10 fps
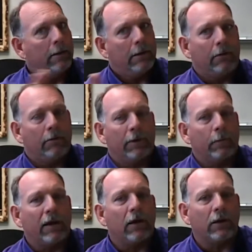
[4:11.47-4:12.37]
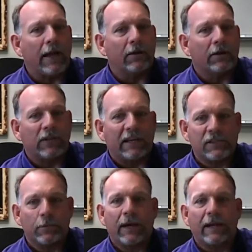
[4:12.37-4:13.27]
I really went all out. It was
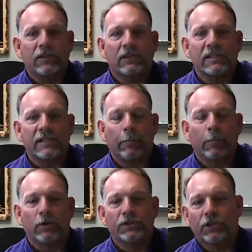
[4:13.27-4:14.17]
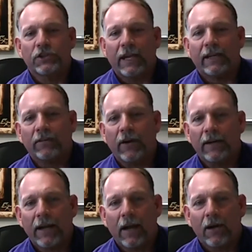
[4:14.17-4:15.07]
actually when I took the same course you're taking right
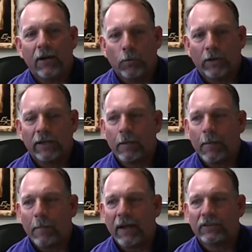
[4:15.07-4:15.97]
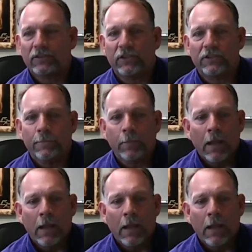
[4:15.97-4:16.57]
now, working on my master's.